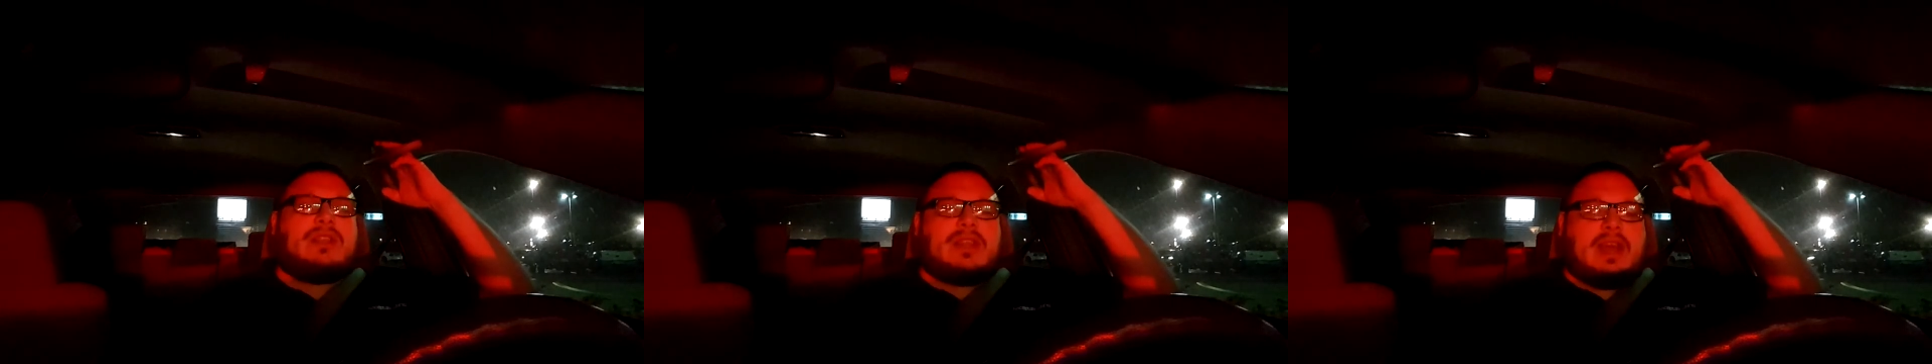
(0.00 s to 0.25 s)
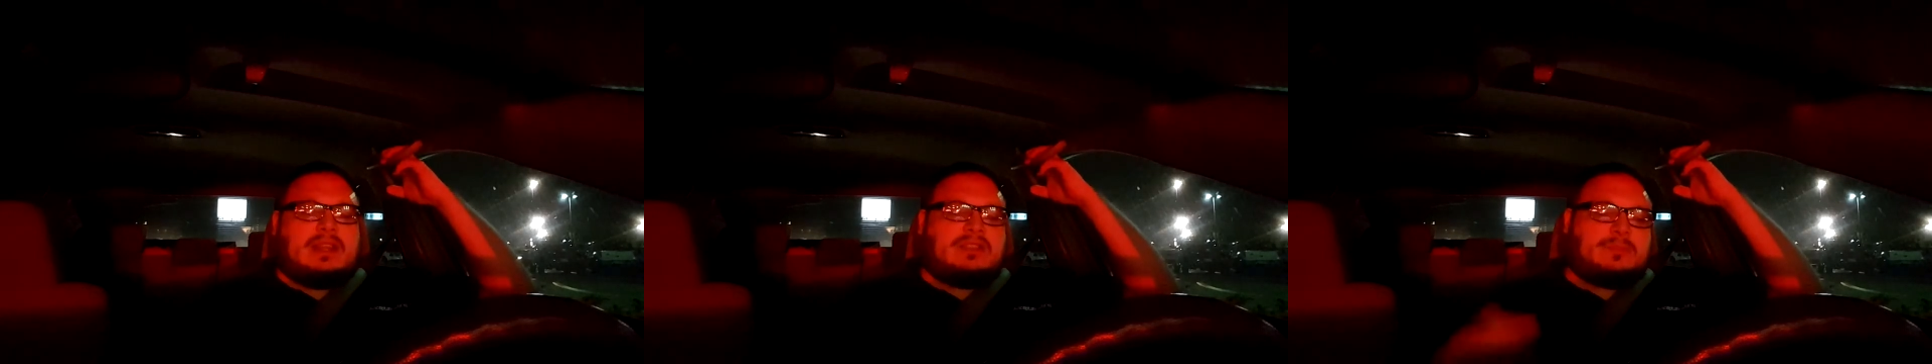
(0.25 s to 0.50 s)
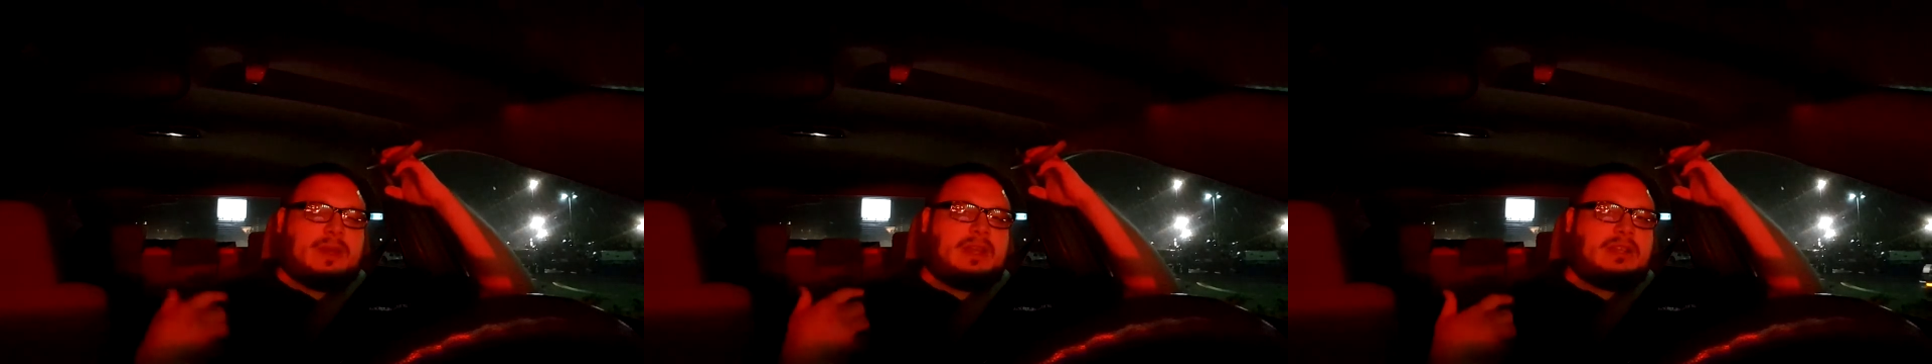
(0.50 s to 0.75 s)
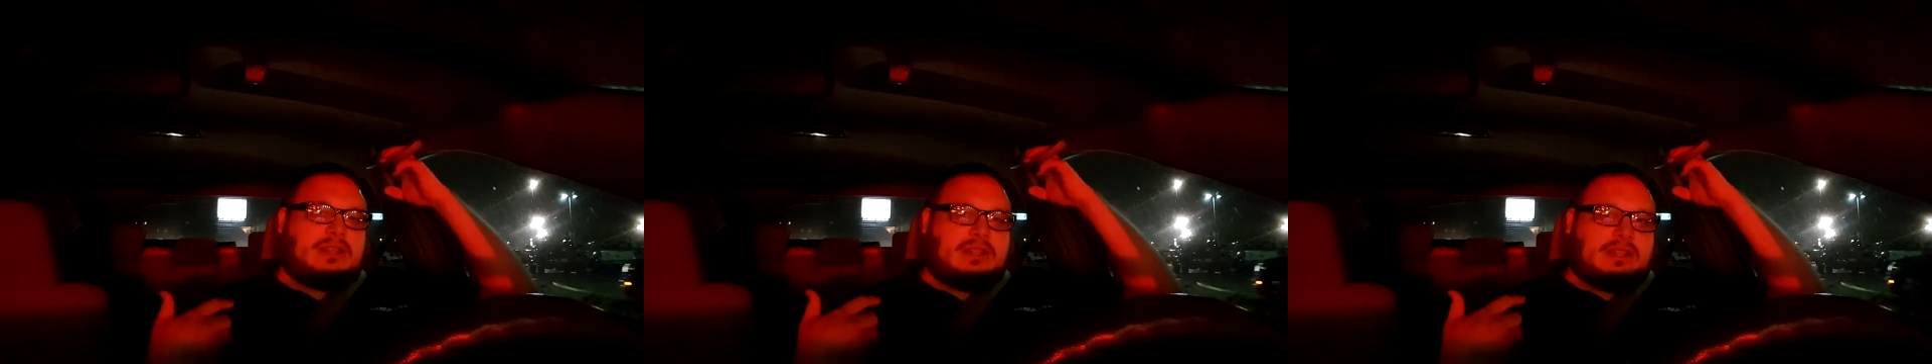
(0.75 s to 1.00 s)
That is
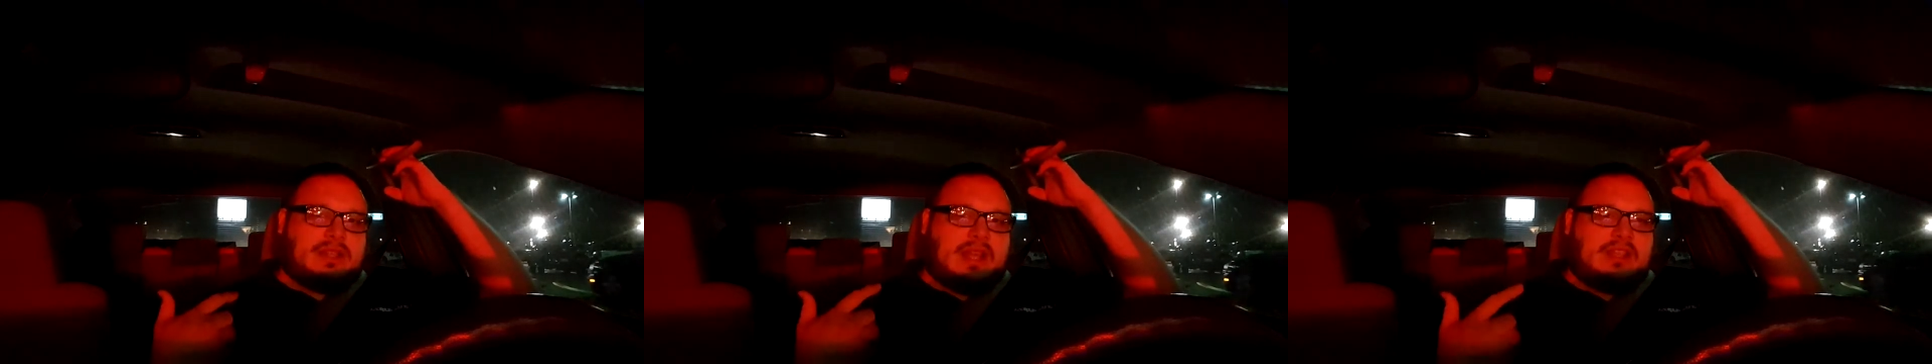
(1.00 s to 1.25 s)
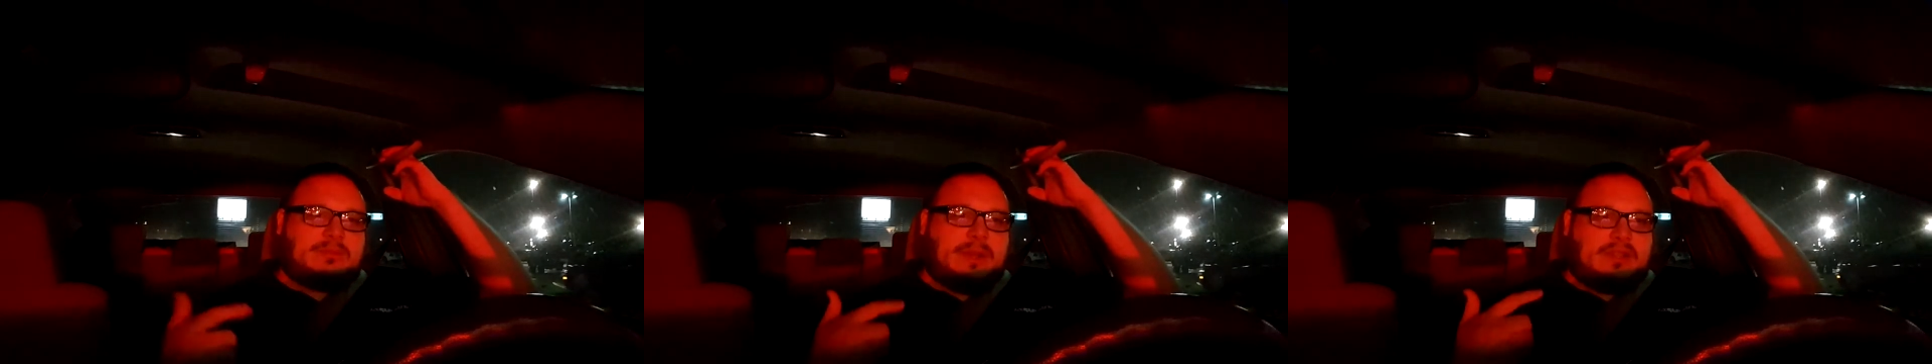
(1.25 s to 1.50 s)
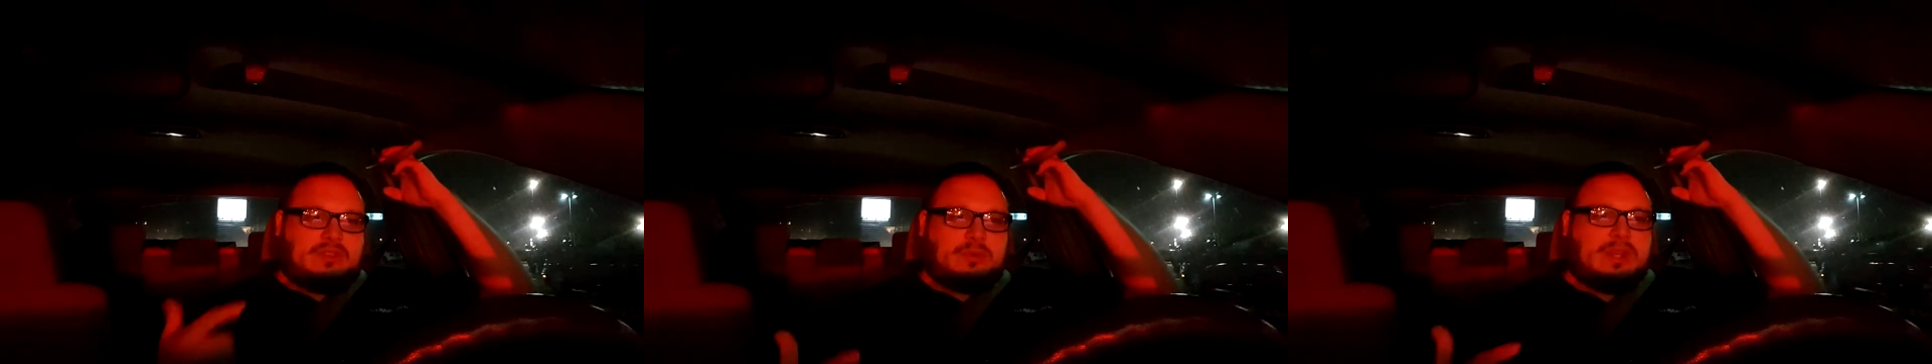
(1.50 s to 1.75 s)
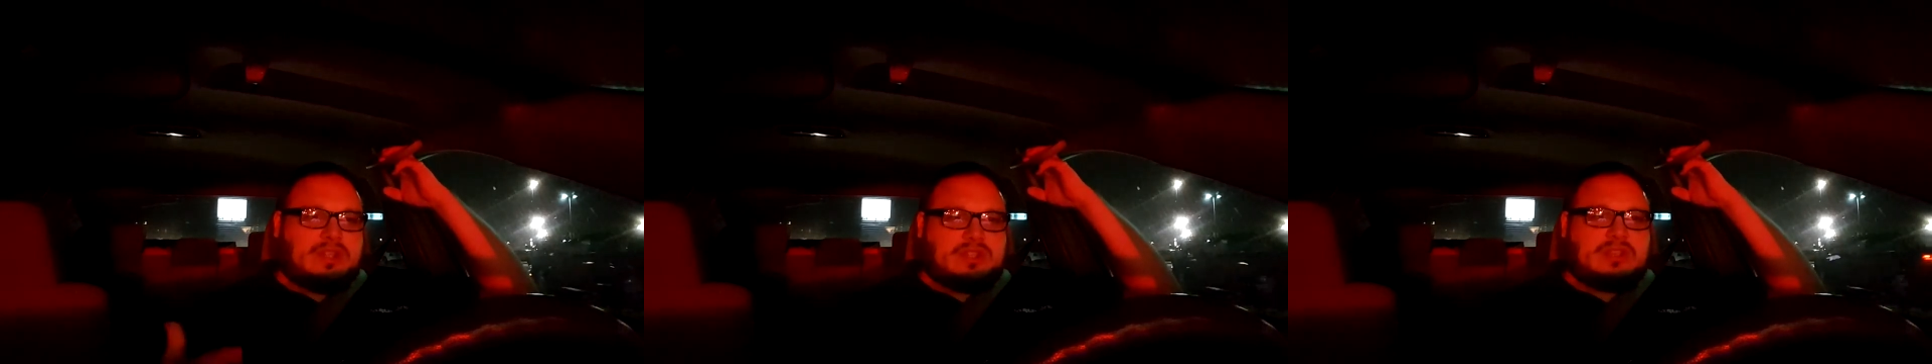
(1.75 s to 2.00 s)
my
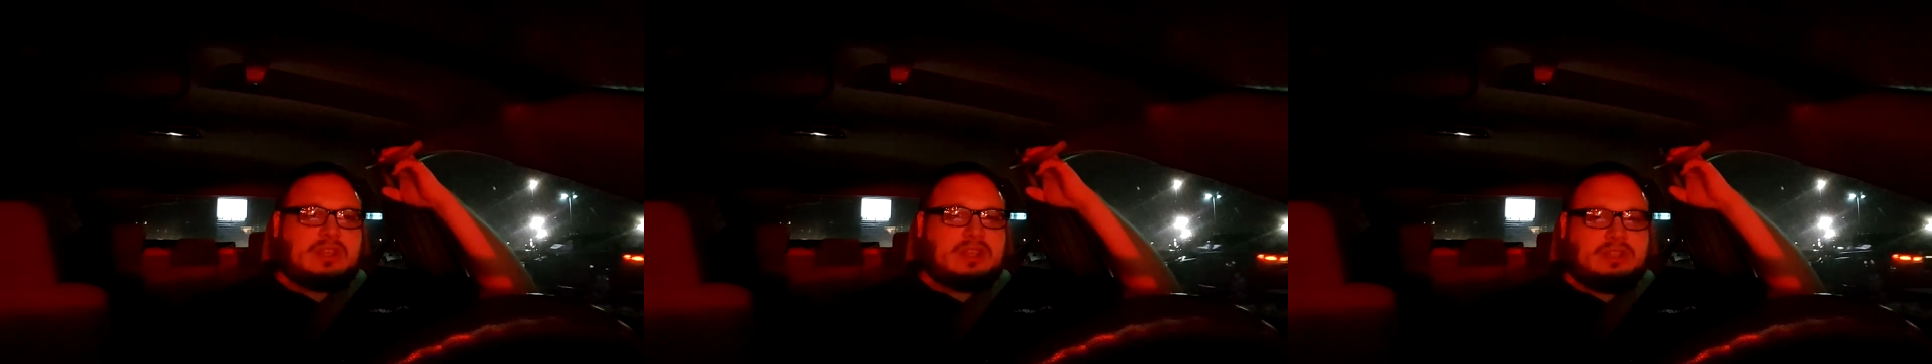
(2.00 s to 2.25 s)
Twitch